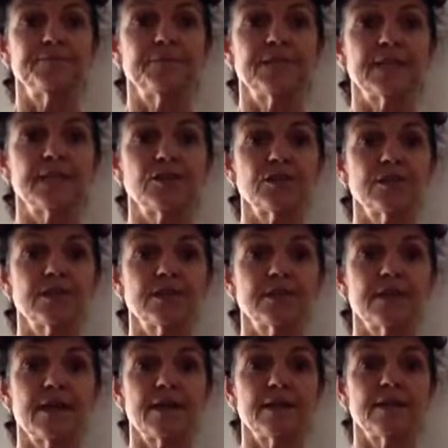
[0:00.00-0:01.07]
sessions
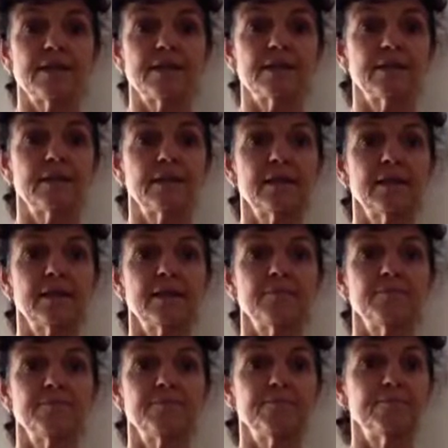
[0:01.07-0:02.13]
that
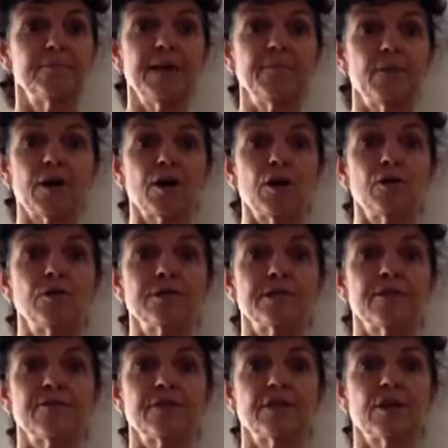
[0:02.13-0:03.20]
meet my goals
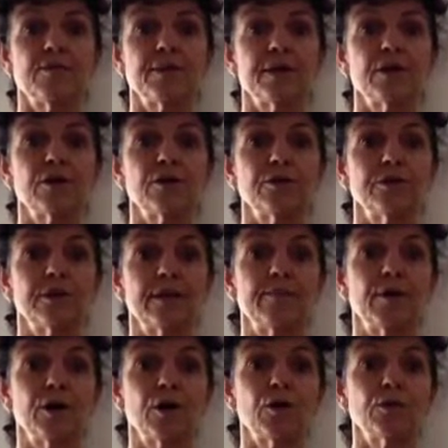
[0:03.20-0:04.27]
every time I go. And
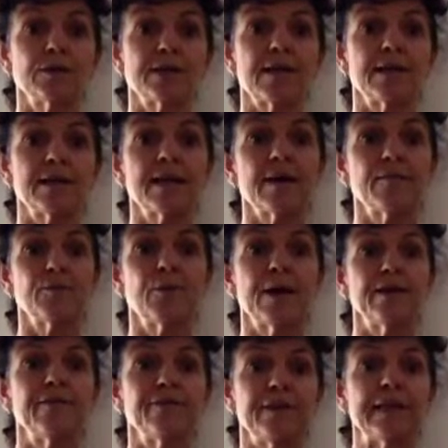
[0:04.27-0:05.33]
my goals are to come
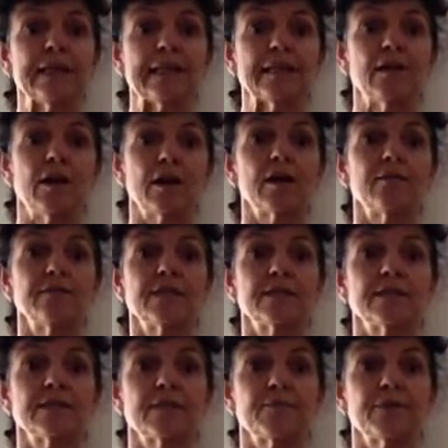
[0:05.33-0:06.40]
away feeling like I've
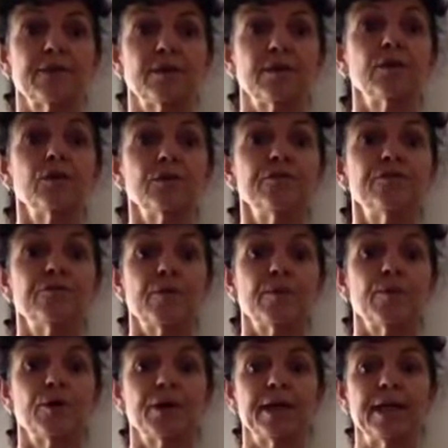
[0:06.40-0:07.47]
done something good for my
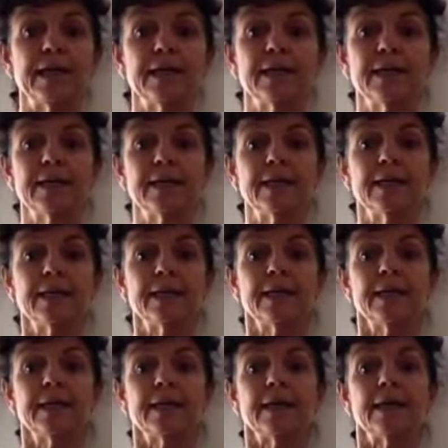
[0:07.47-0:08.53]
body.
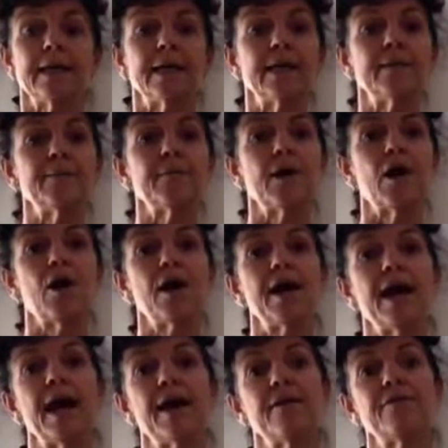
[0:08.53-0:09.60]
I
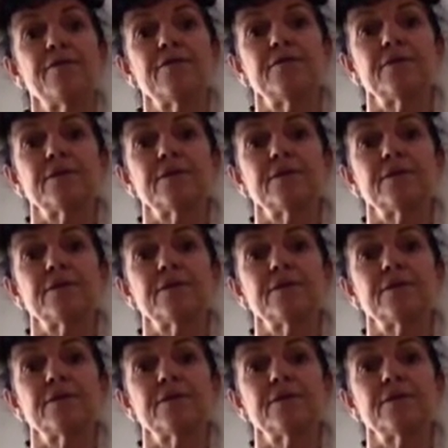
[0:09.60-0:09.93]
have